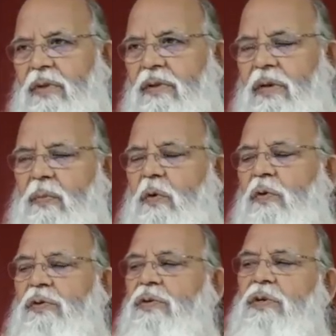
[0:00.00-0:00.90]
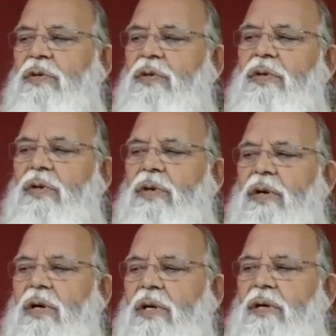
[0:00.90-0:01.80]
suppose
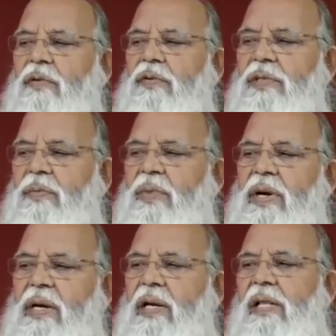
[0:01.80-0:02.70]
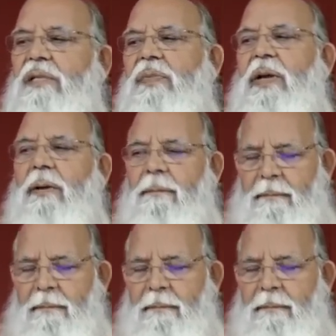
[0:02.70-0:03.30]
uh, somebody tells me,